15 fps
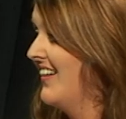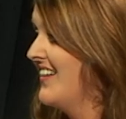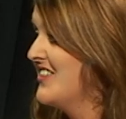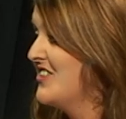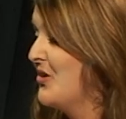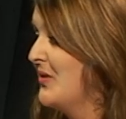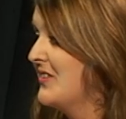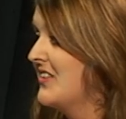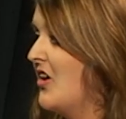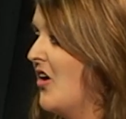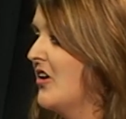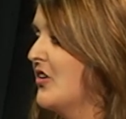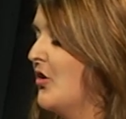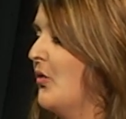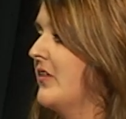So it's an
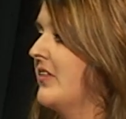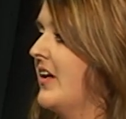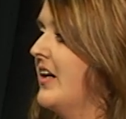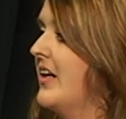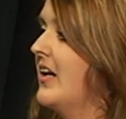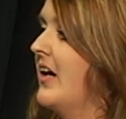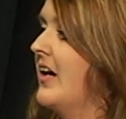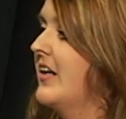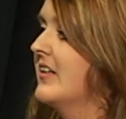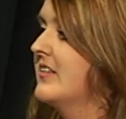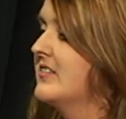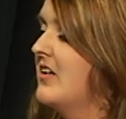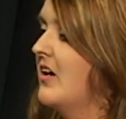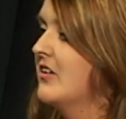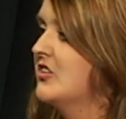ongoing thing, like
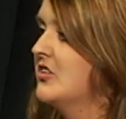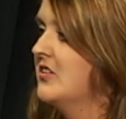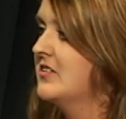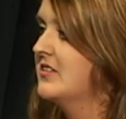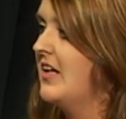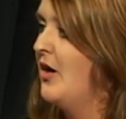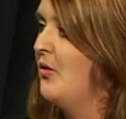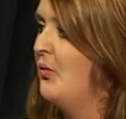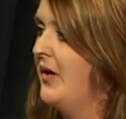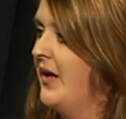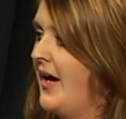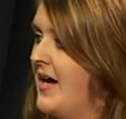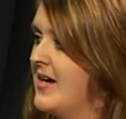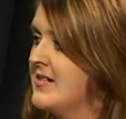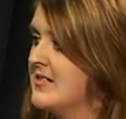it's not just that
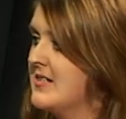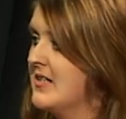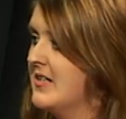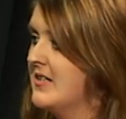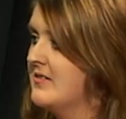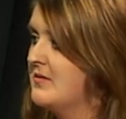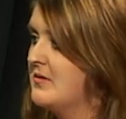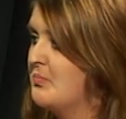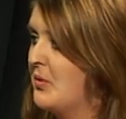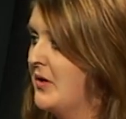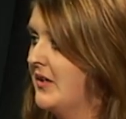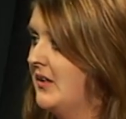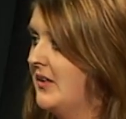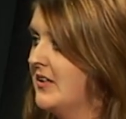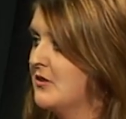weekend, it is
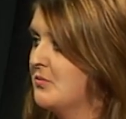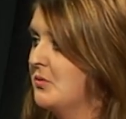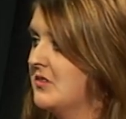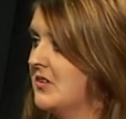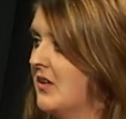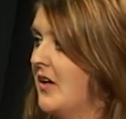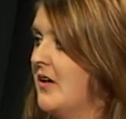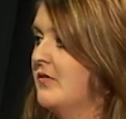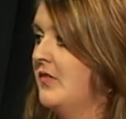bringing Lanesborough to life.